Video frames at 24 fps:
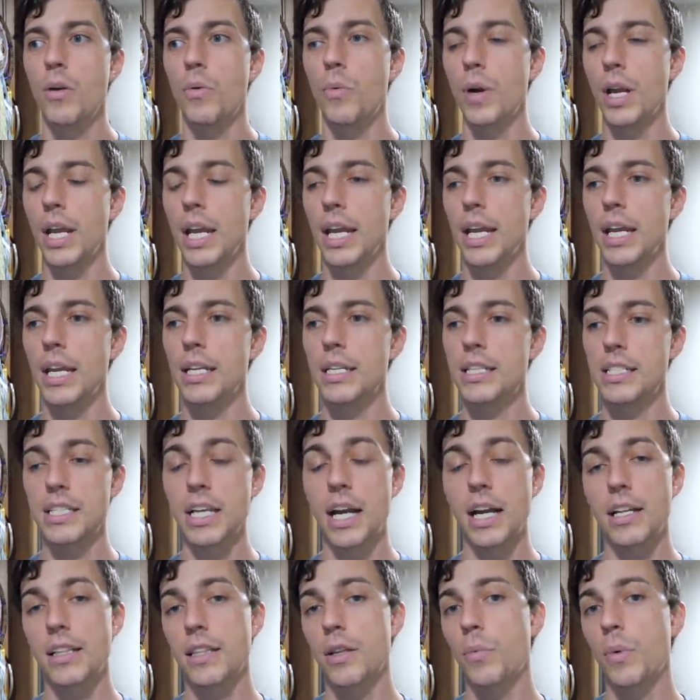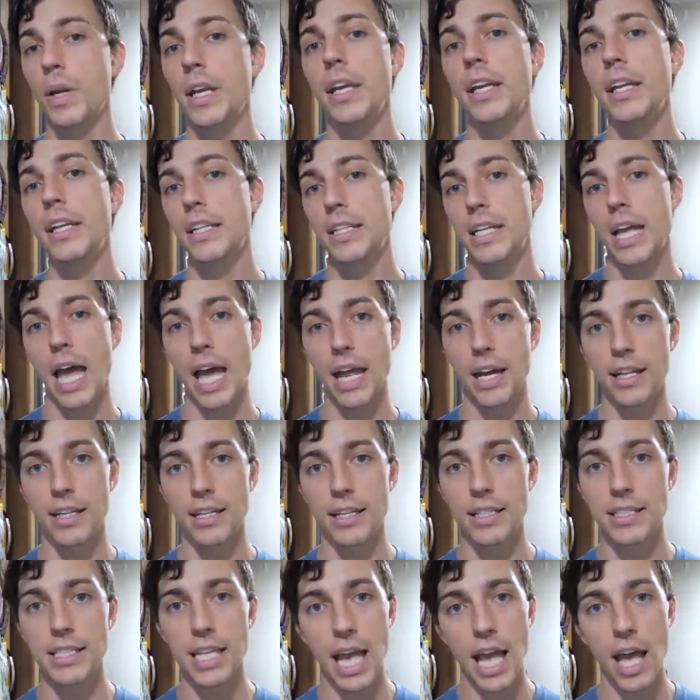we decided that we needed to head
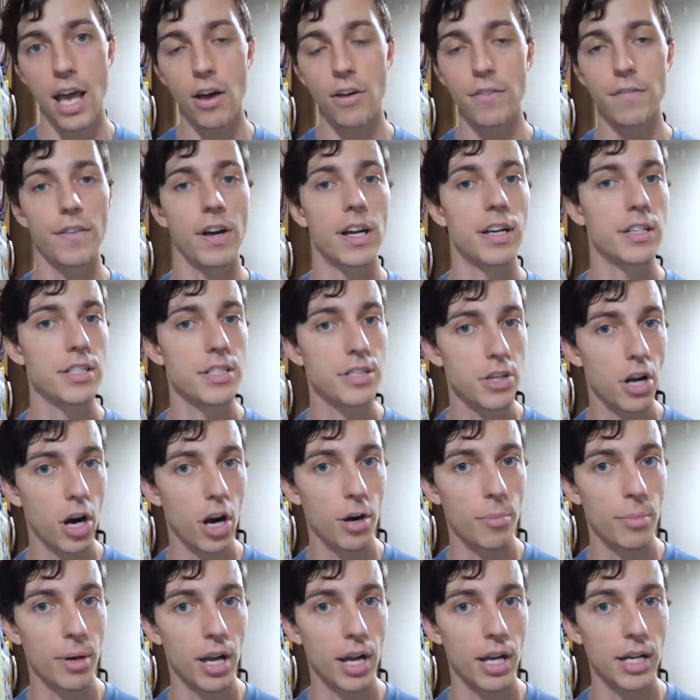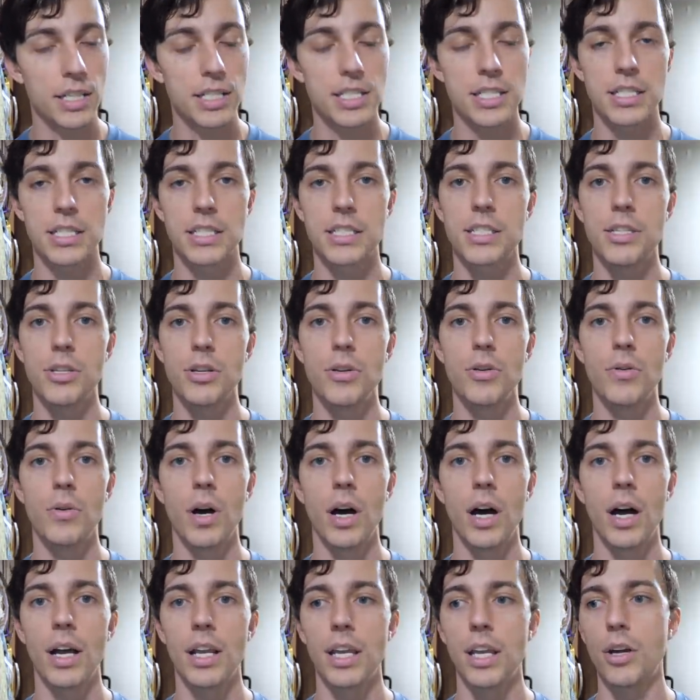into town, find a Starbucks
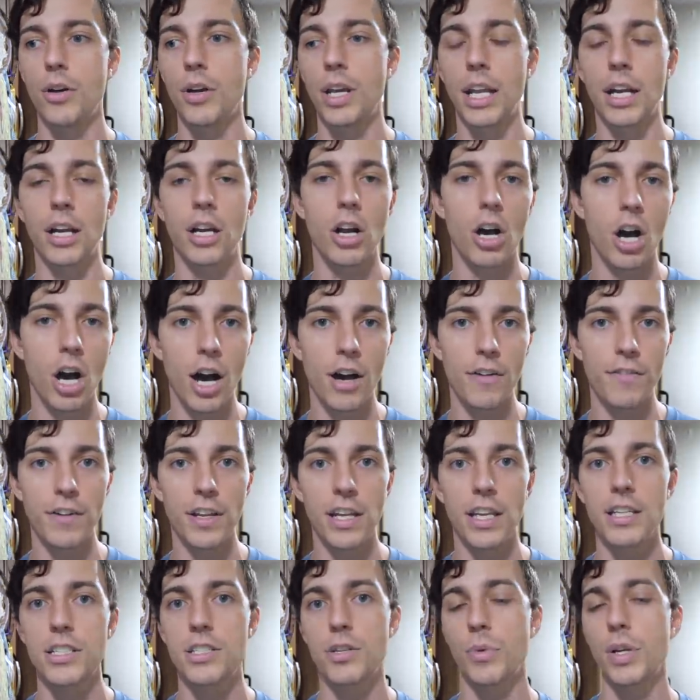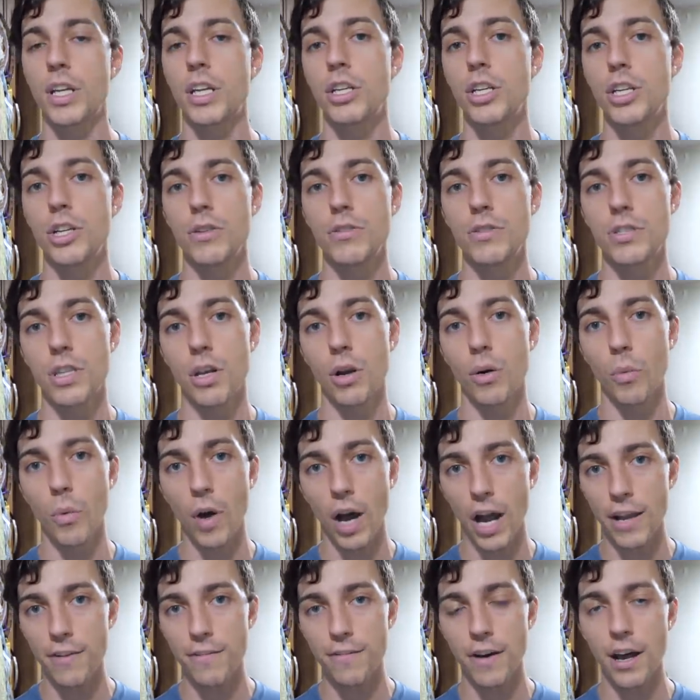to, you know, get a coffee so we could use their
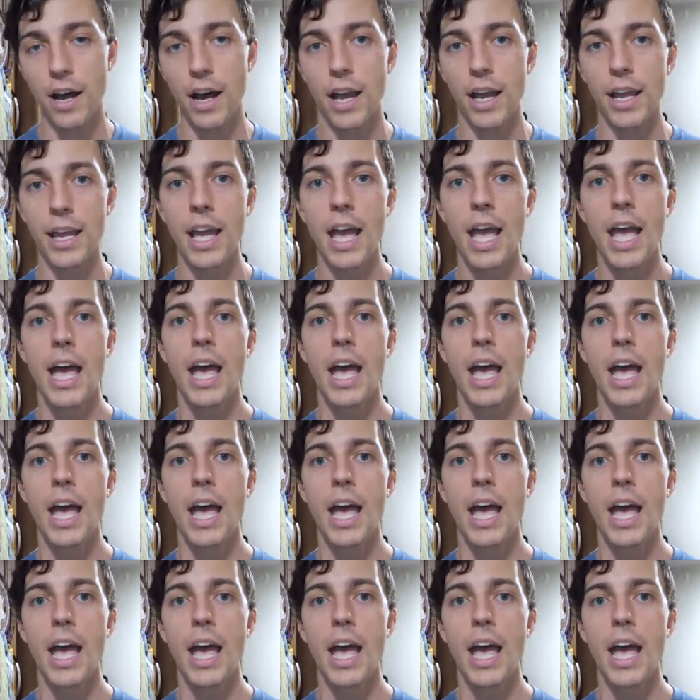Wi-Fi